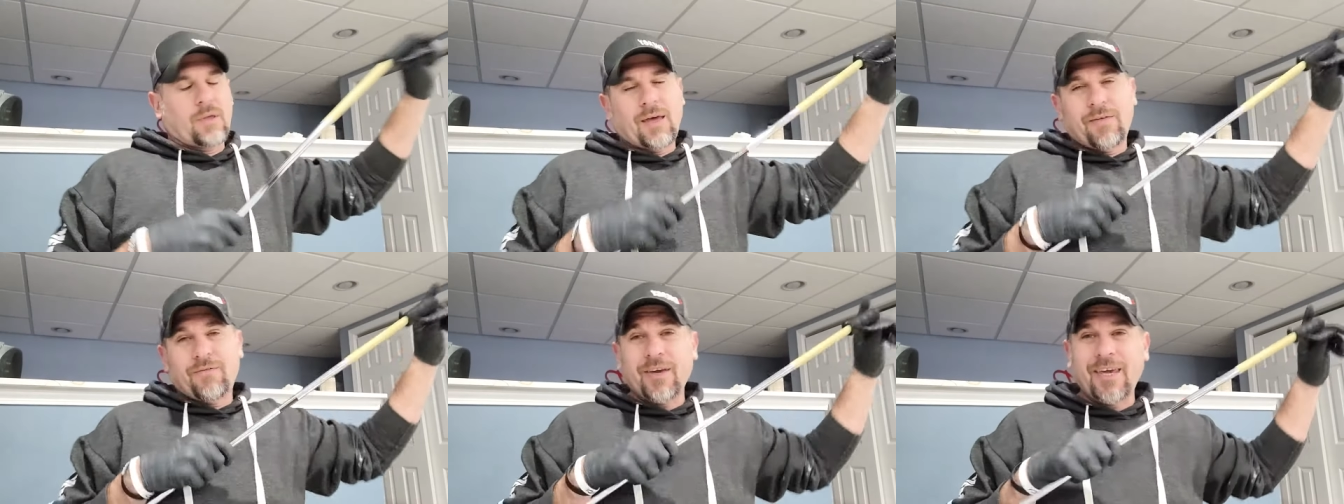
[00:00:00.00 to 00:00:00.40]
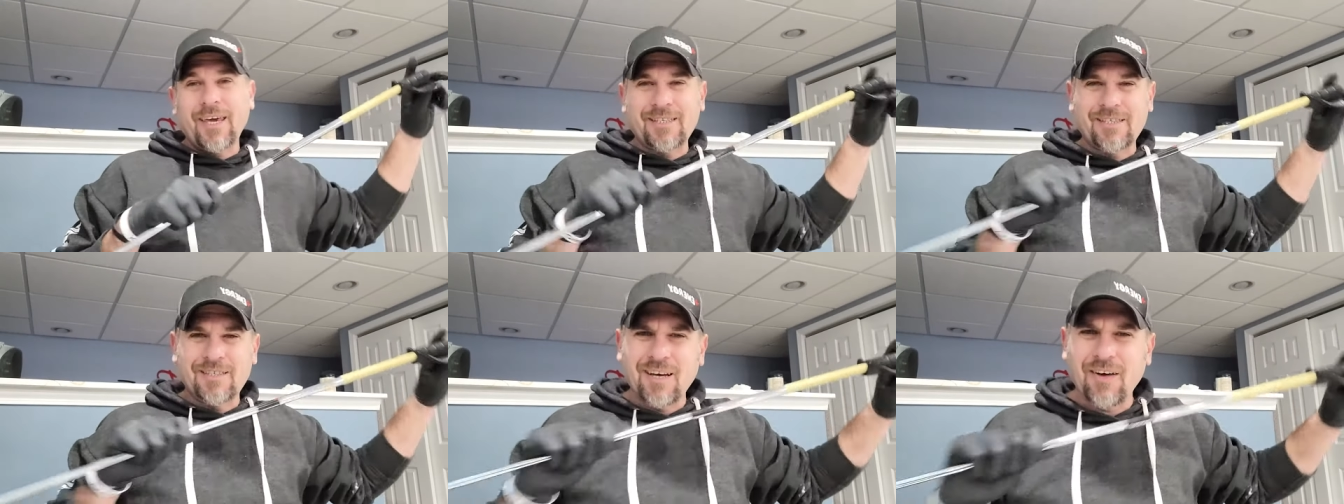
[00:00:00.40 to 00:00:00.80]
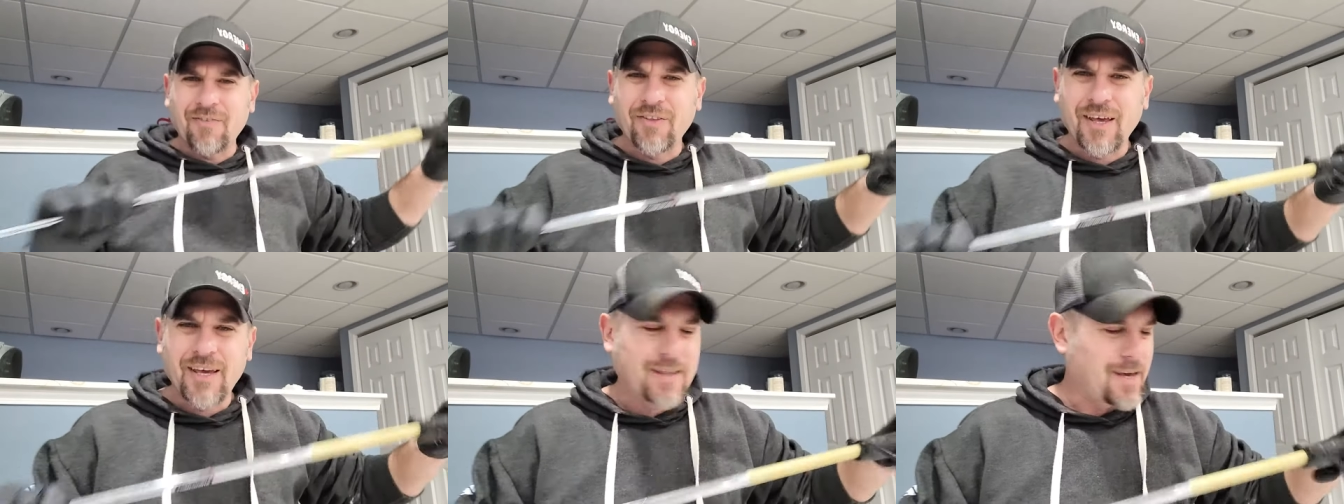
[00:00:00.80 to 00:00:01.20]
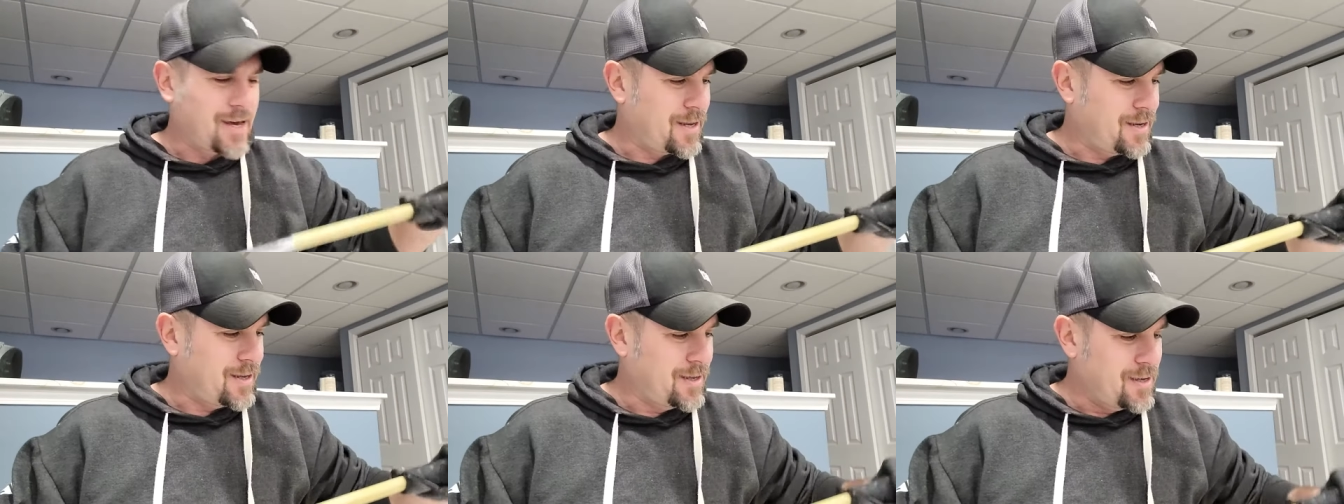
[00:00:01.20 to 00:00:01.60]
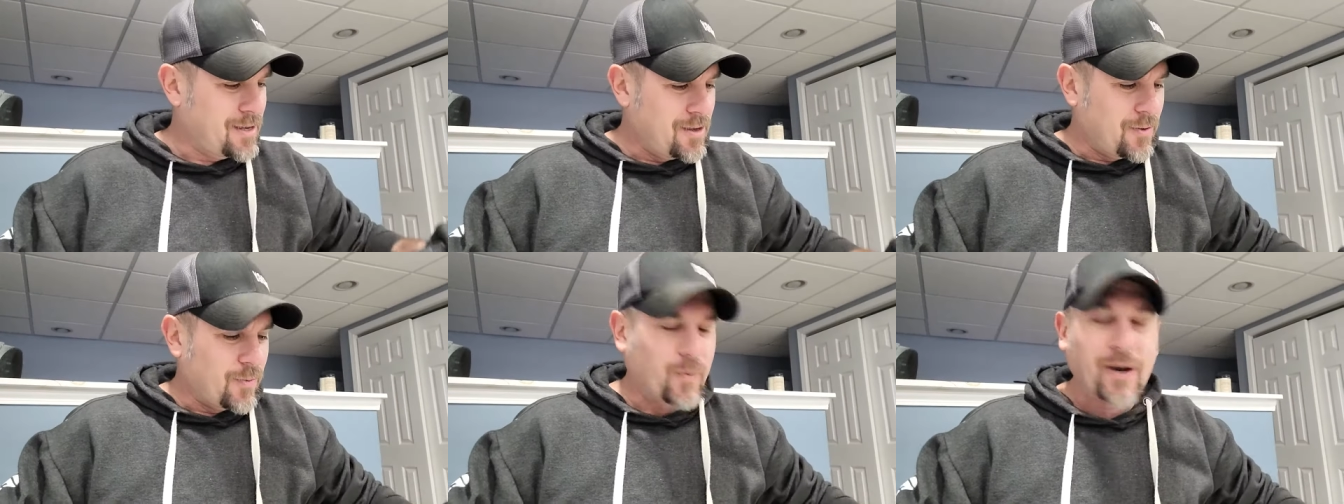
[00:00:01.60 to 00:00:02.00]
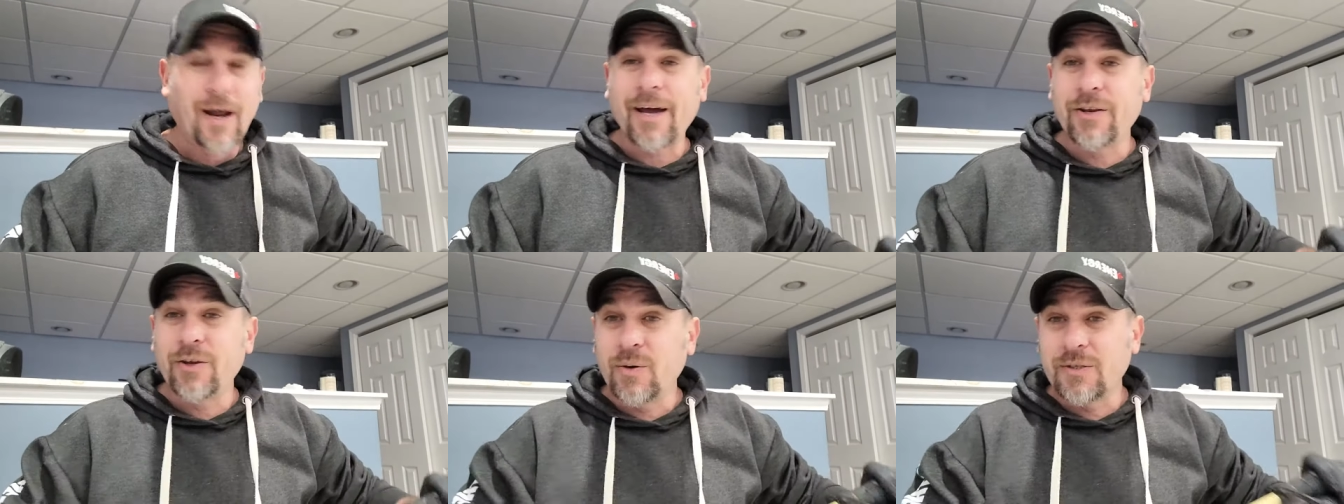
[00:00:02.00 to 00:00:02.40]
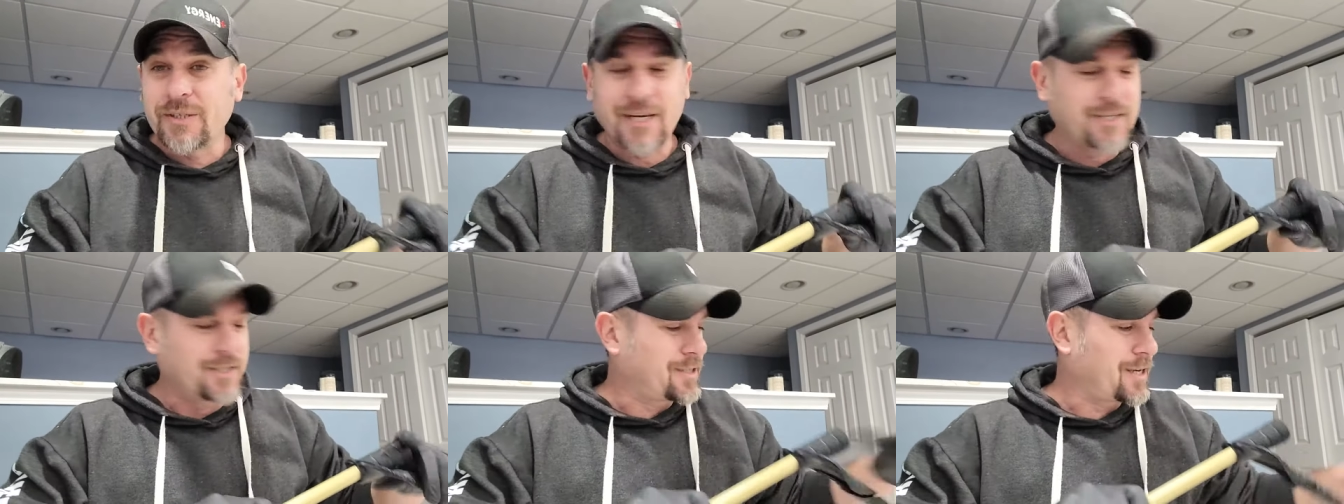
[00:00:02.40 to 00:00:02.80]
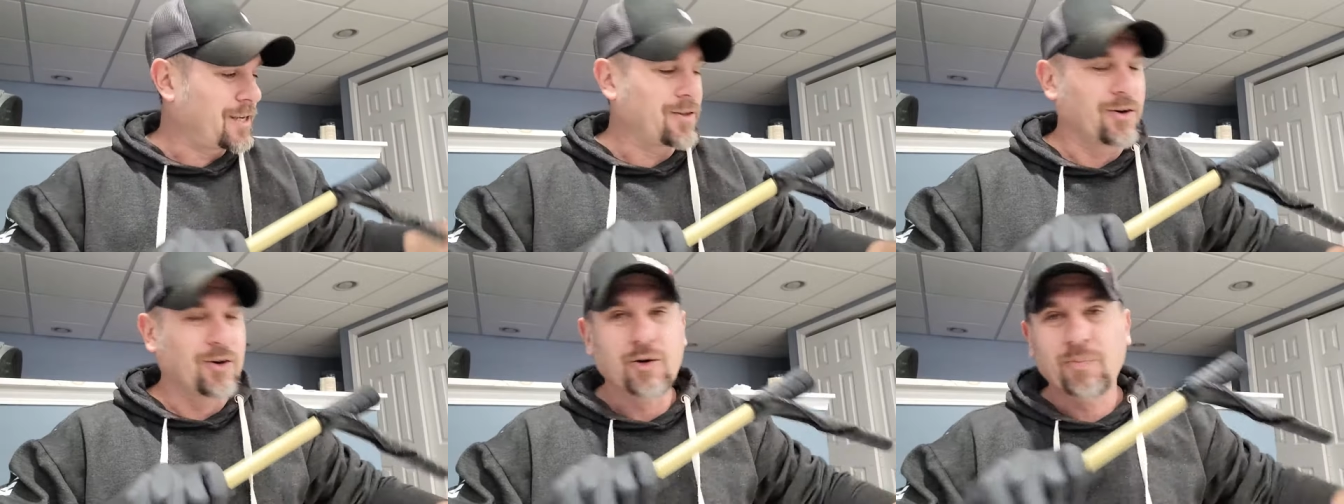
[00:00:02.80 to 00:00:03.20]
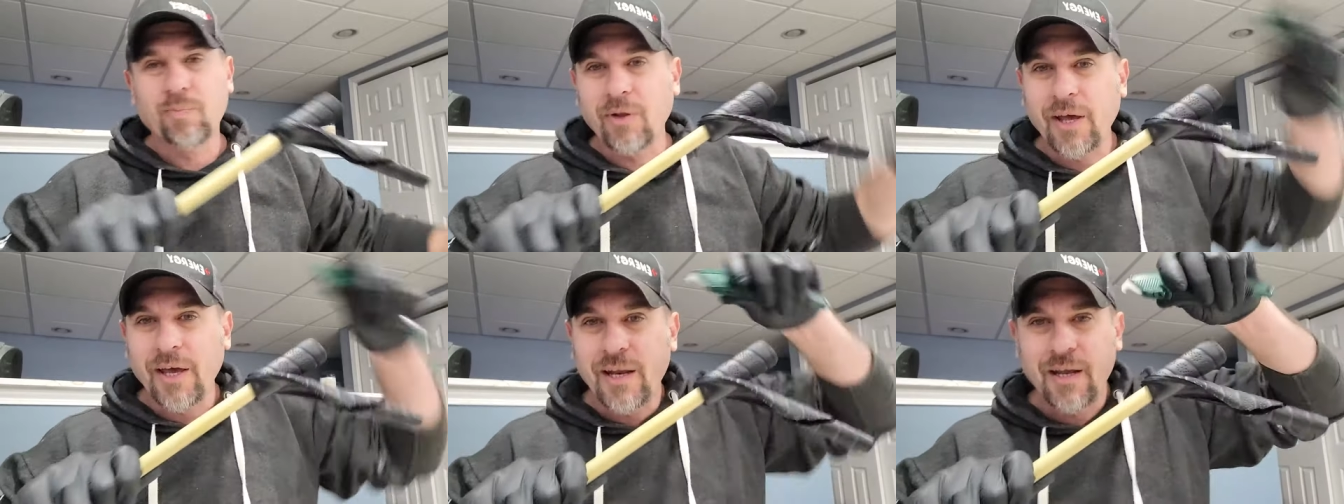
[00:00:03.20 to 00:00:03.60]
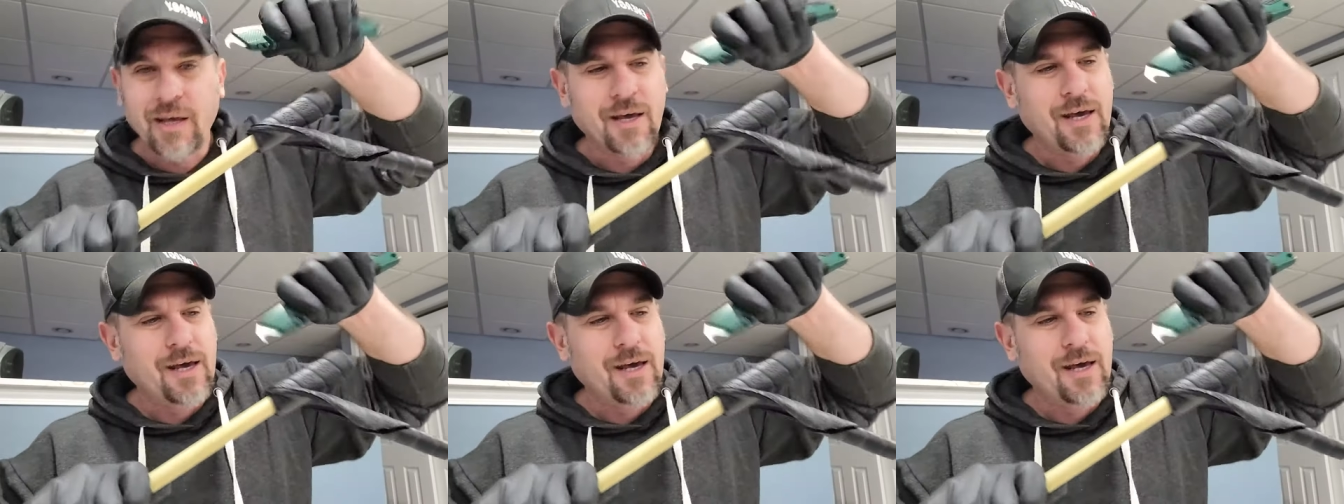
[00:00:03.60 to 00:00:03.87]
If it gets tough like that, what I do is I just take the hook blade,